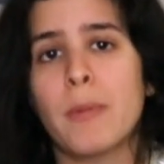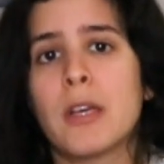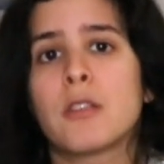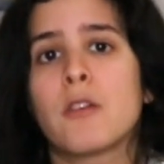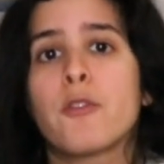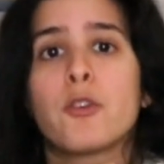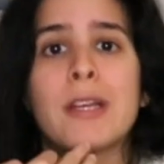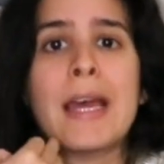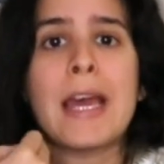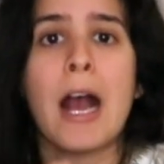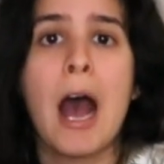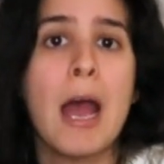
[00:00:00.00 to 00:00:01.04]
because if you're
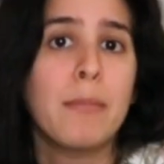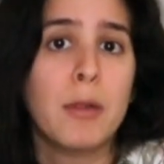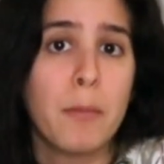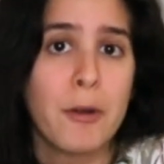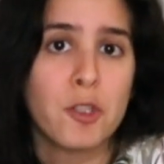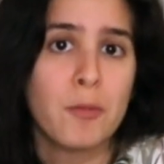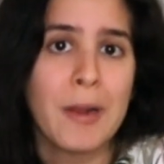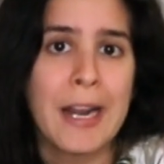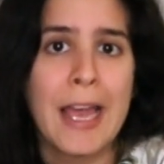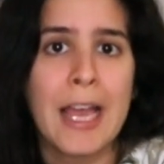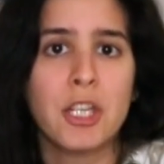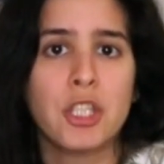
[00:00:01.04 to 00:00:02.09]
taking high blood pressure
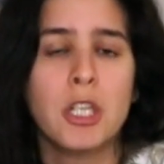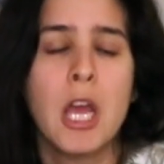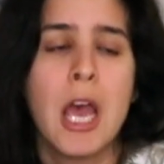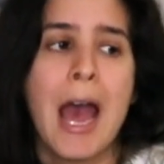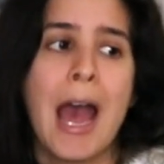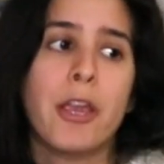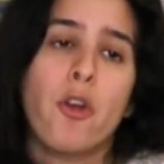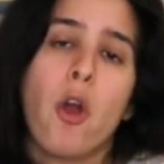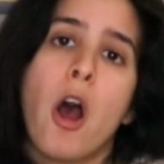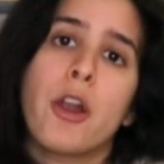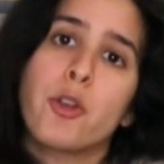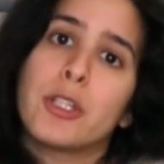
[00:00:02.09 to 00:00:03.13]
medication and you're
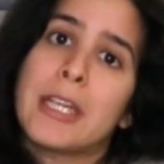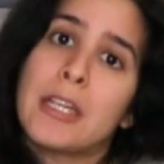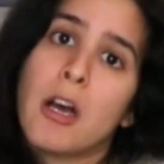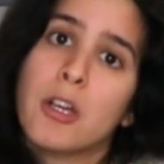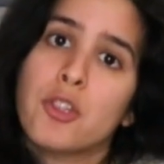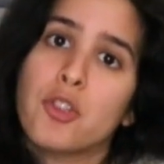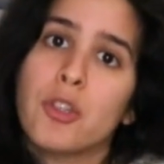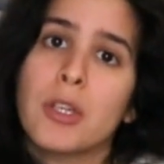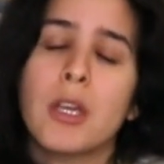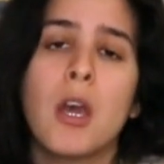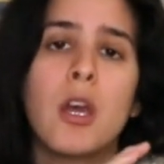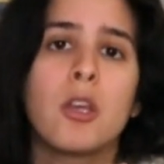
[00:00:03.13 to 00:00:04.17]
on your detox
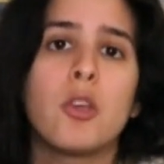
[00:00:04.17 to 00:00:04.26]
journey,